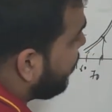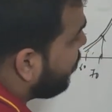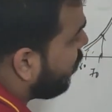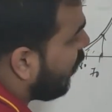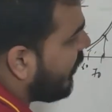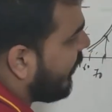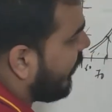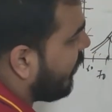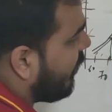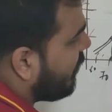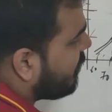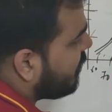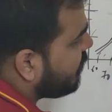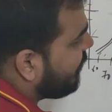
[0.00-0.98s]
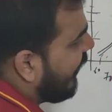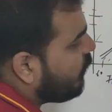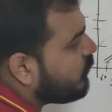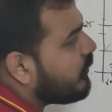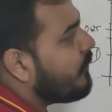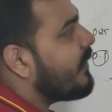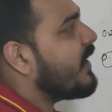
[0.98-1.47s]
are falling these
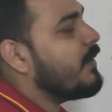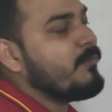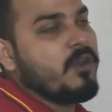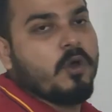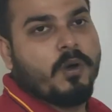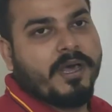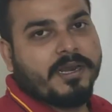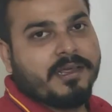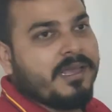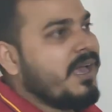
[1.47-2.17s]
values will become lower